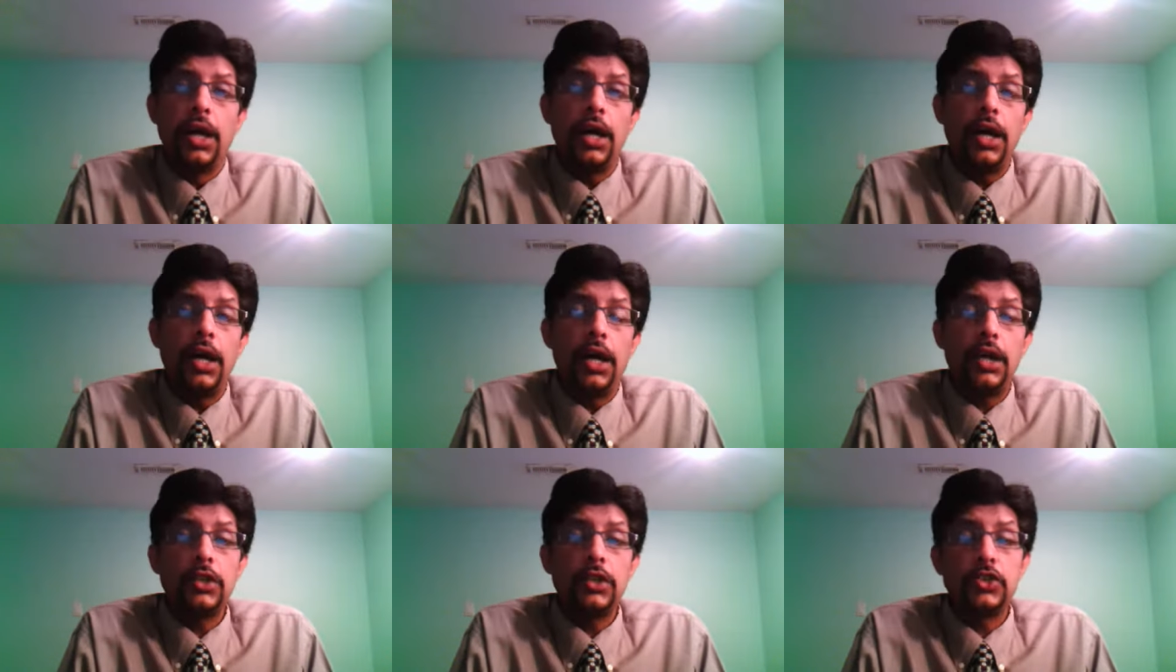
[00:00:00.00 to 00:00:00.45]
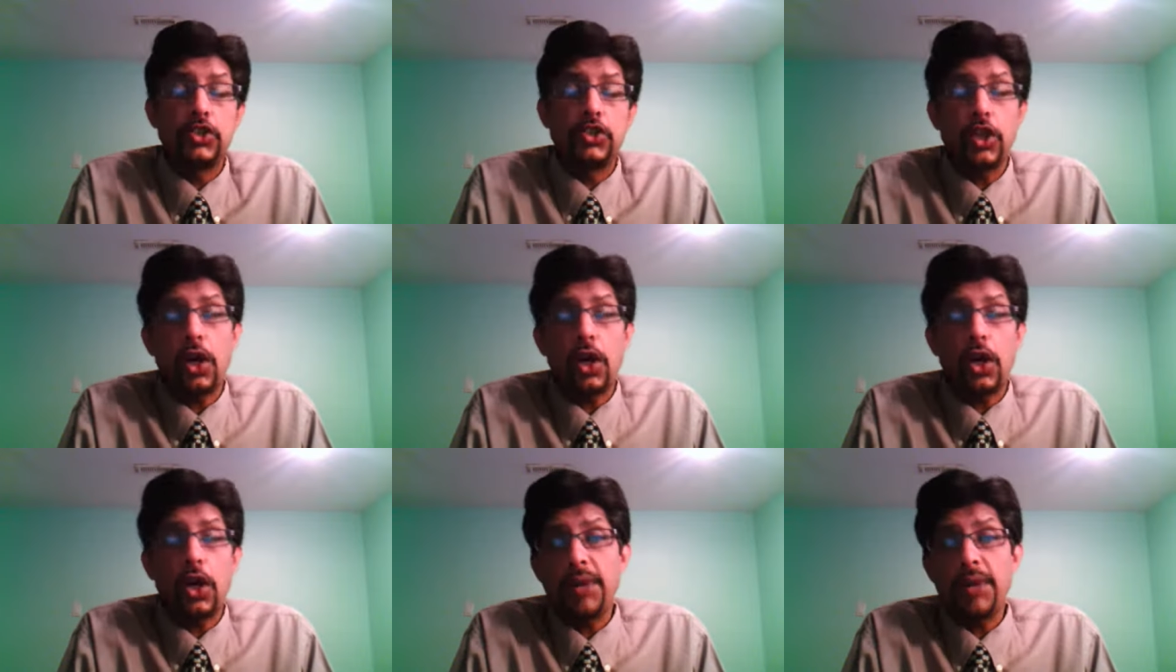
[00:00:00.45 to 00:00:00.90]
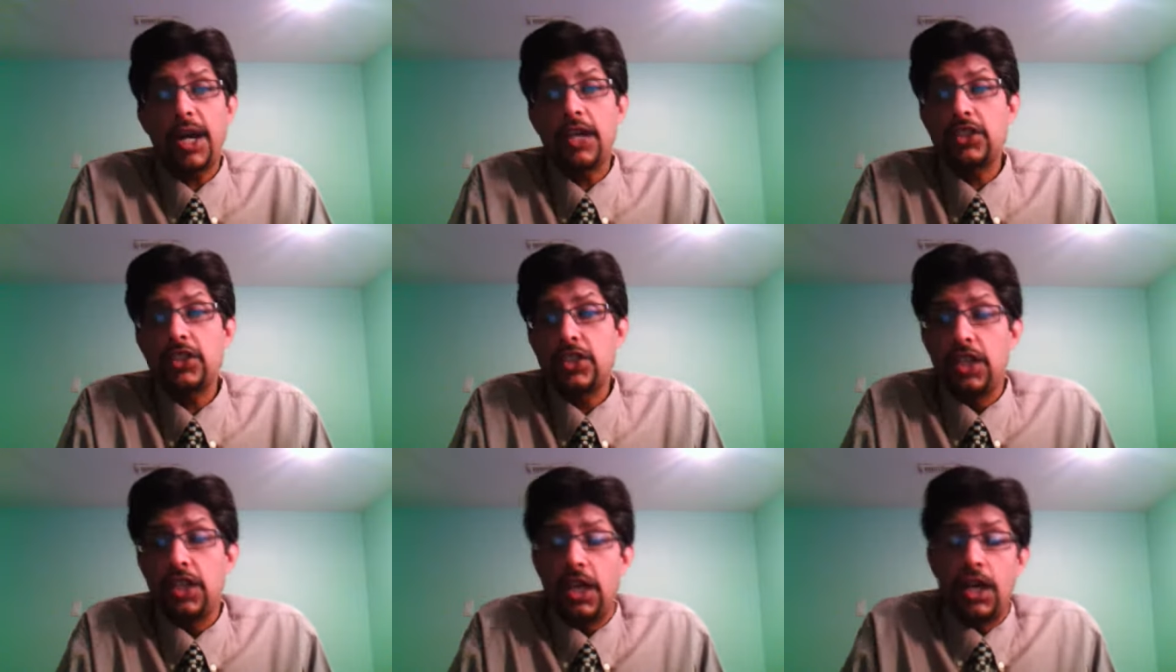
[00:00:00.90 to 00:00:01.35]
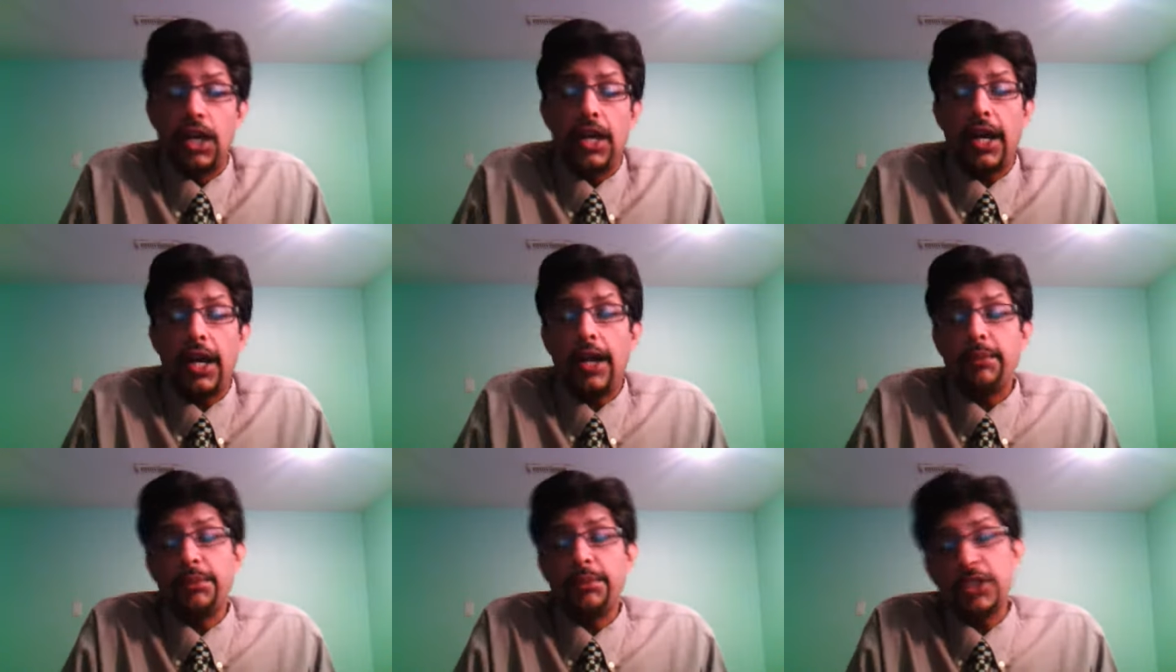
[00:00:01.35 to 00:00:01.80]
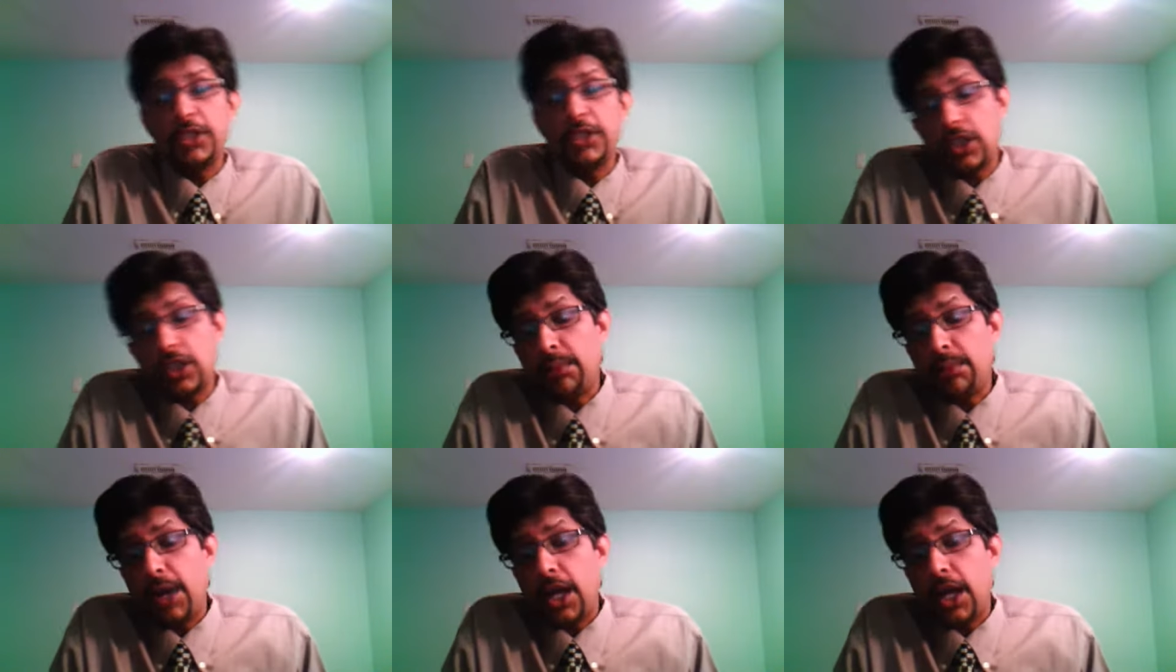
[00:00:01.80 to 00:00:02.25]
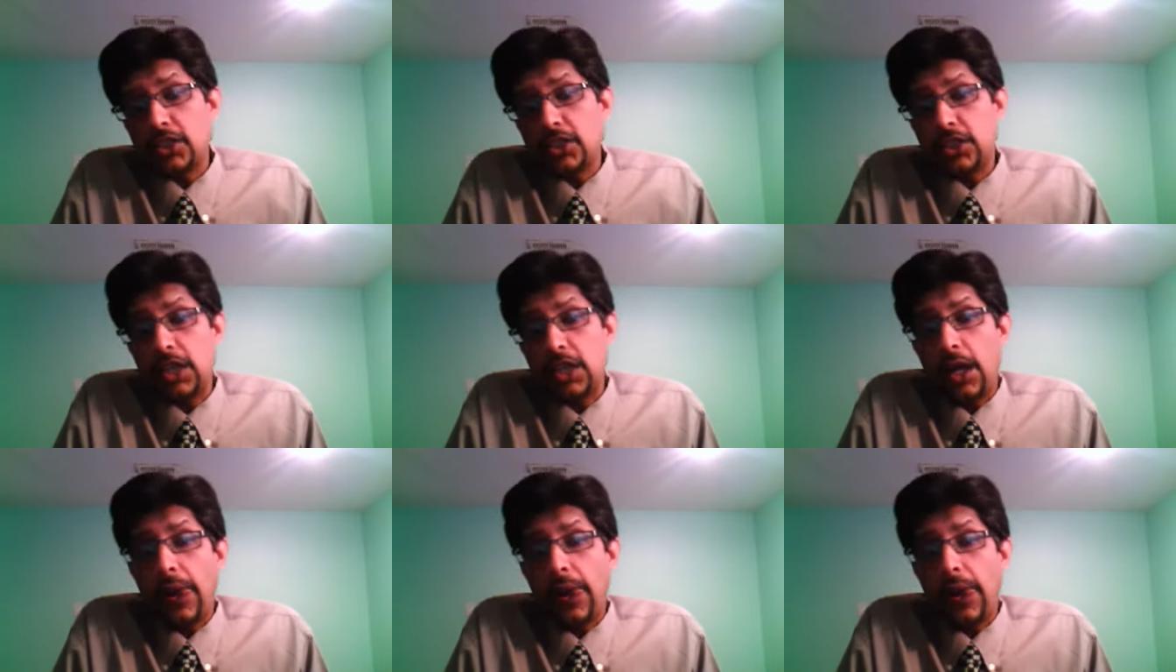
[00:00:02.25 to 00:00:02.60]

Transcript: Shaun Marsh and Mitchell Marsh.